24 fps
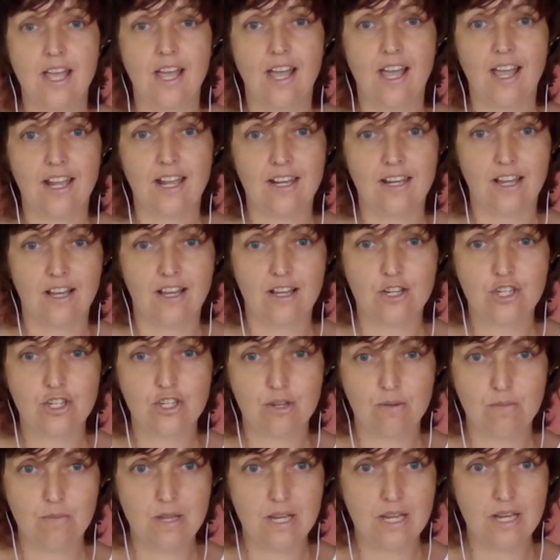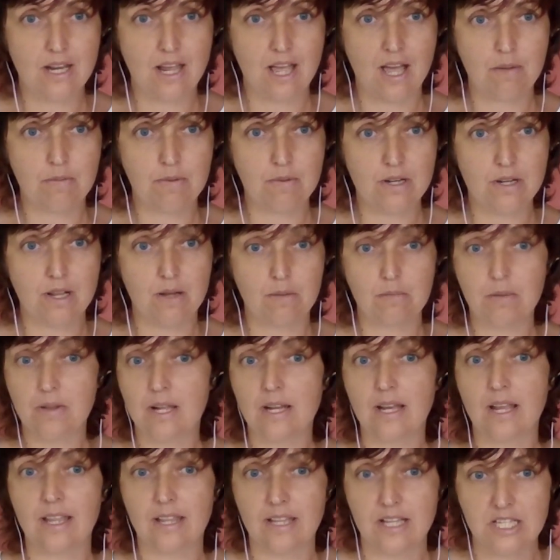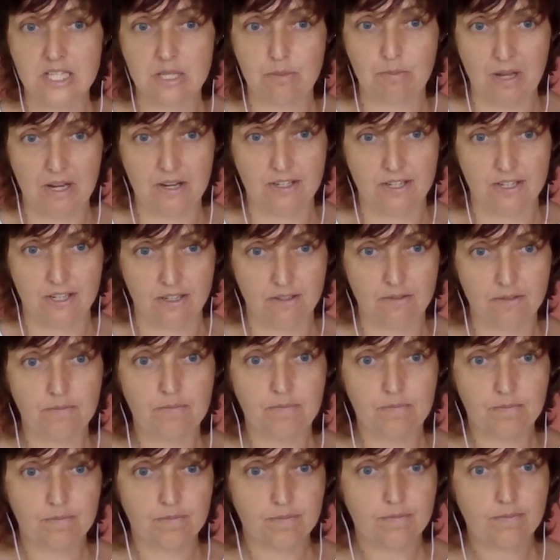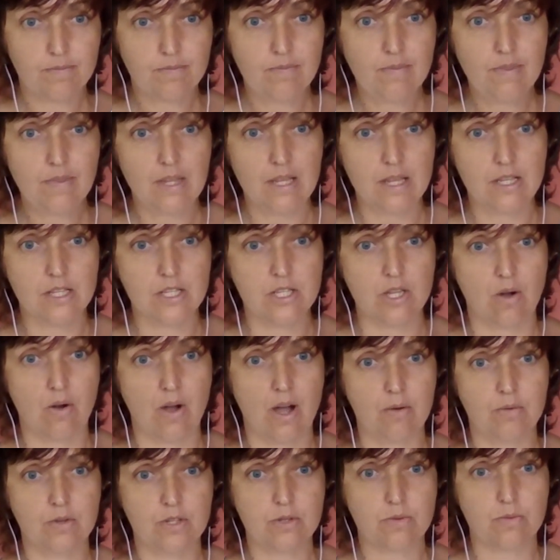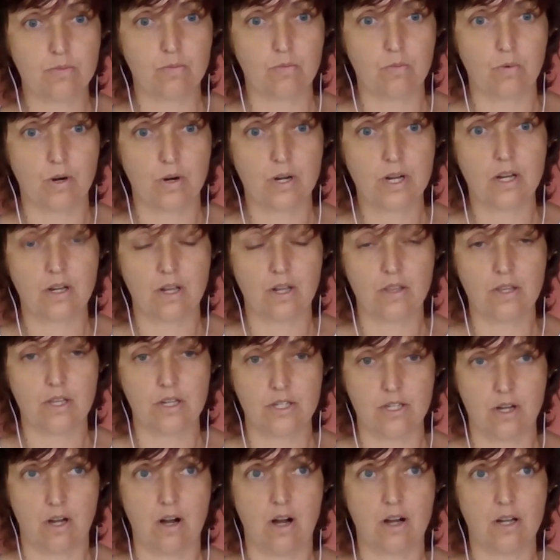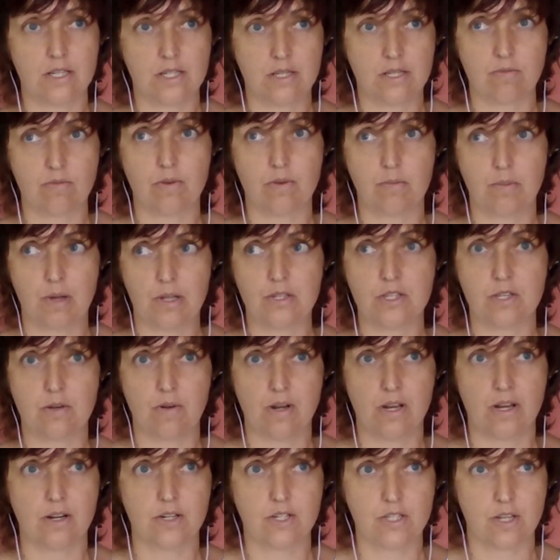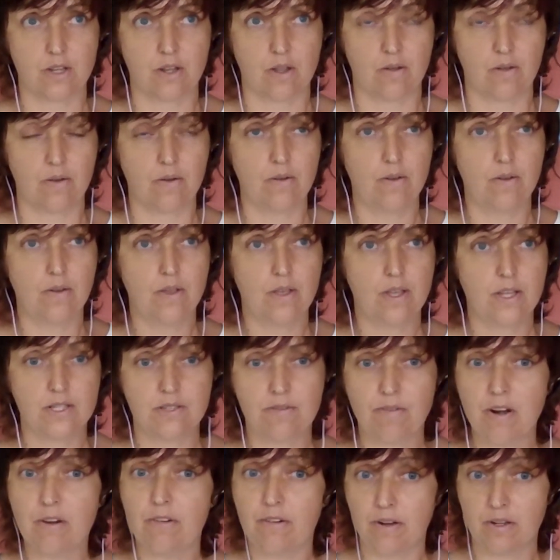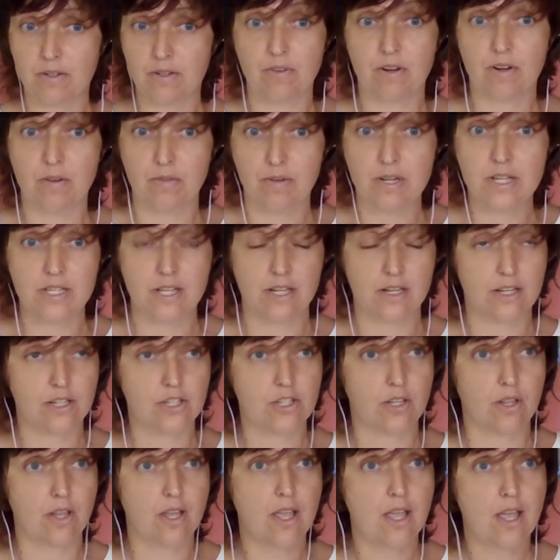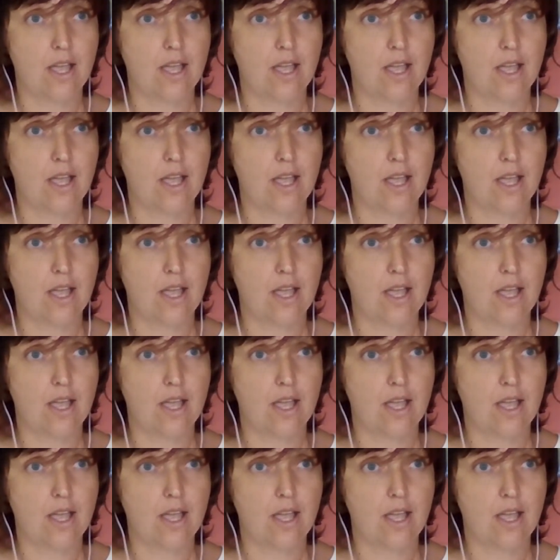And to me, it happened completely unexpected. So I was working on the dogs about 3 years ago. It's very recent, actually.